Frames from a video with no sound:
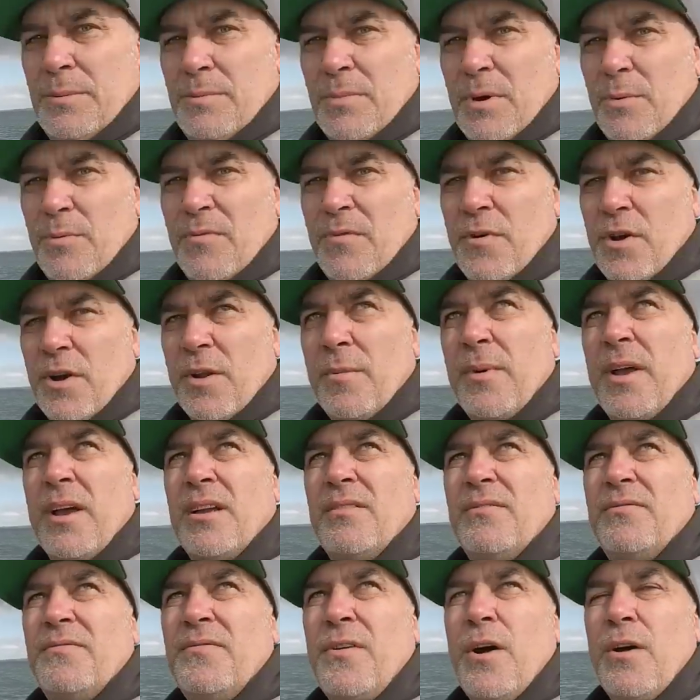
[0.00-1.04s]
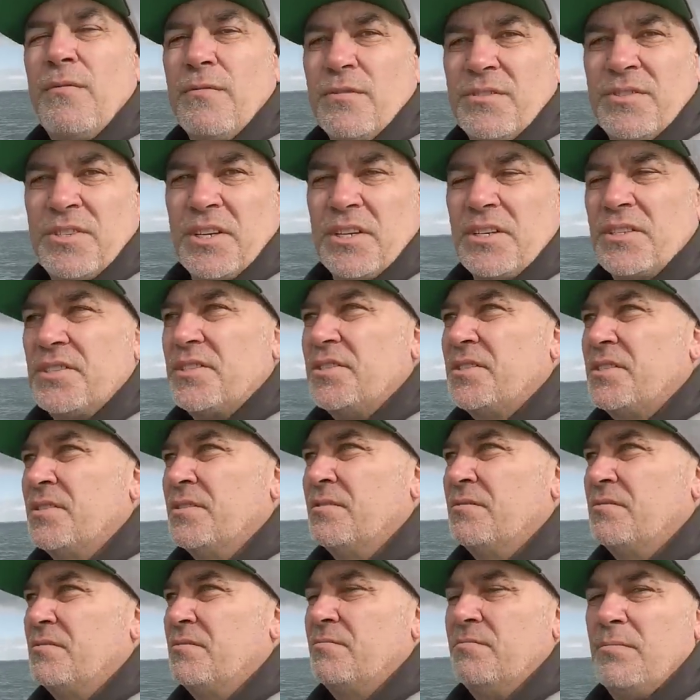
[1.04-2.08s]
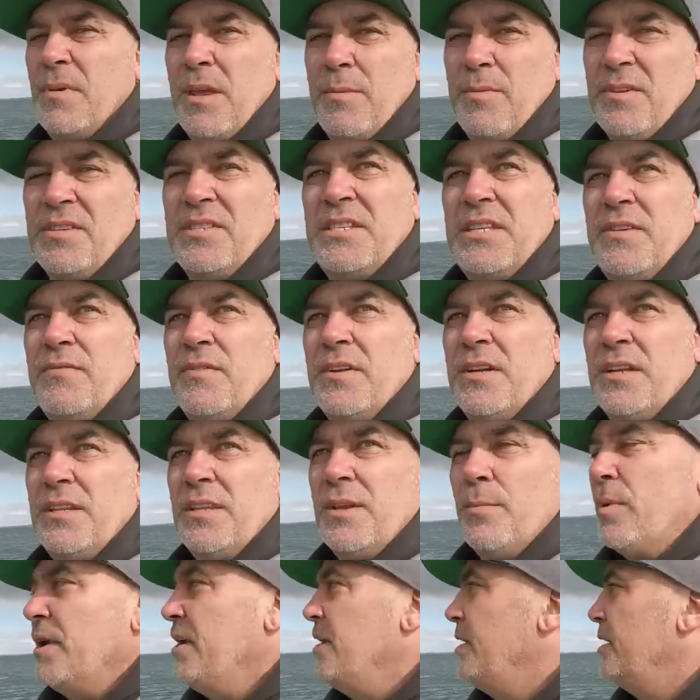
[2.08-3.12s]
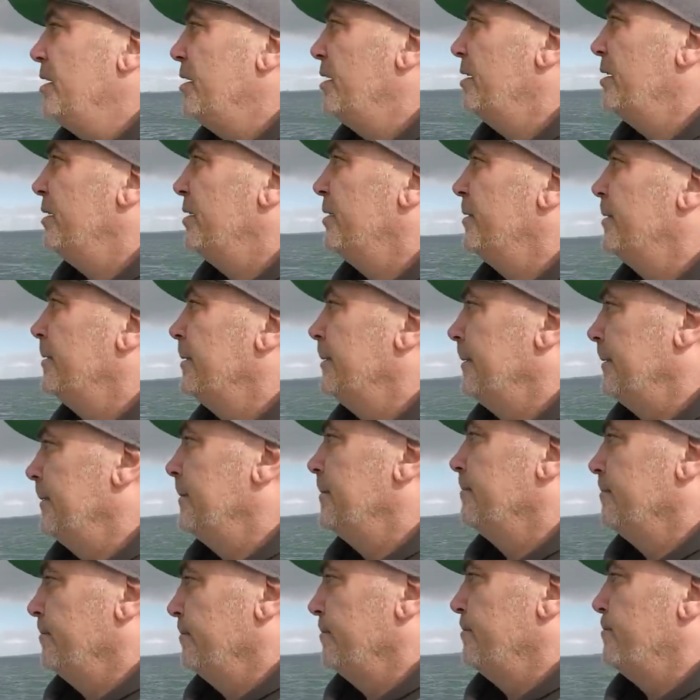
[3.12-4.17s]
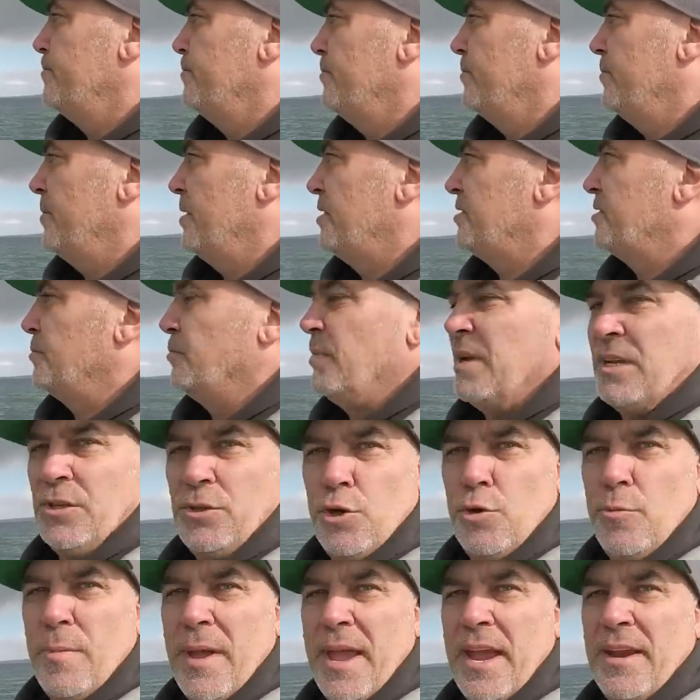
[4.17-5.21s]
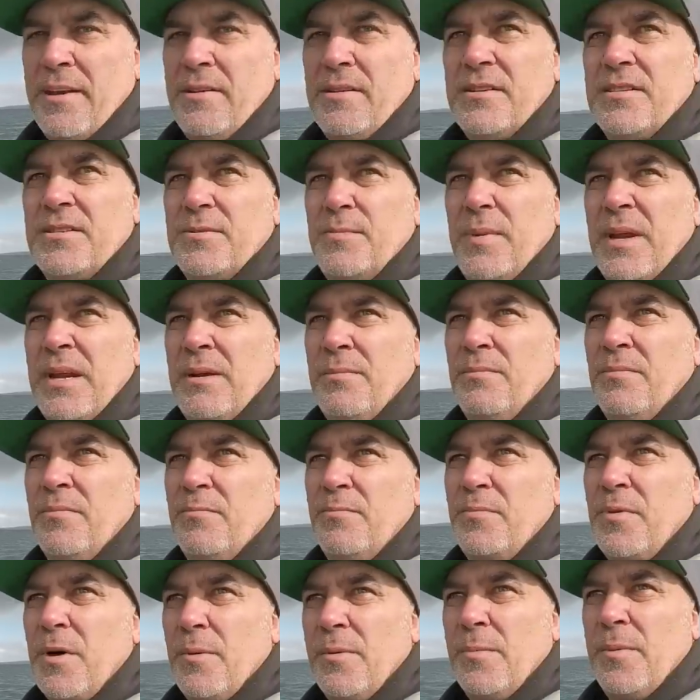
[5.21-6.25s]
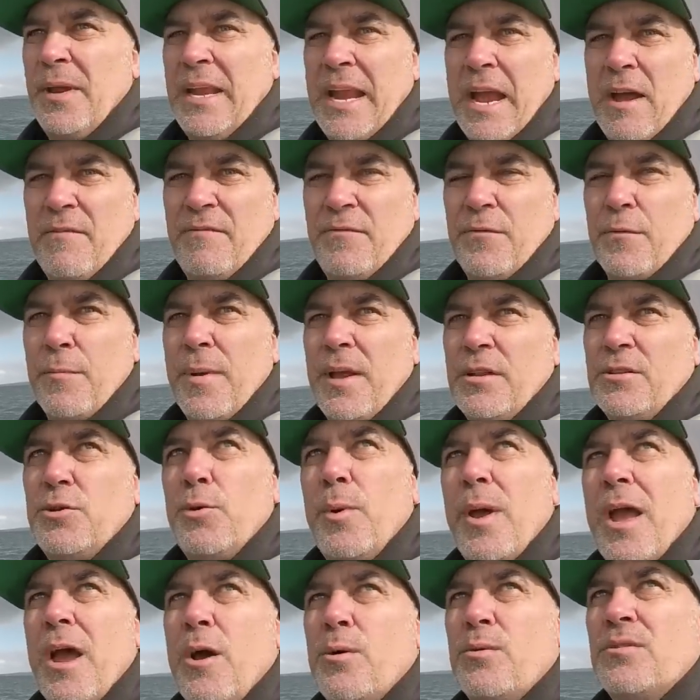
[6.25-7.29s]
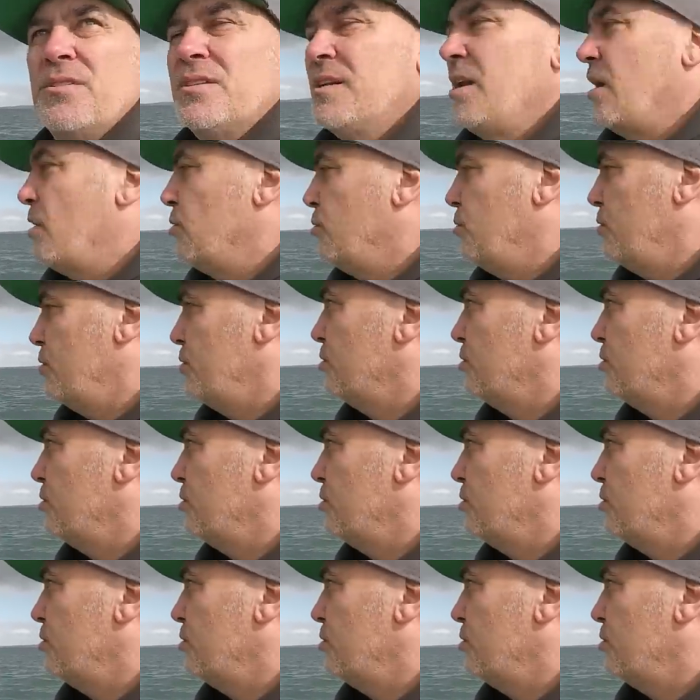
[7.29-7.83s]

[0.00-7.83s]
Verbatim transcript: But we've got about 5 or 6, maybe 7 in the bin. Hasn't been too bad. It's been probably been out for about 2 hours now.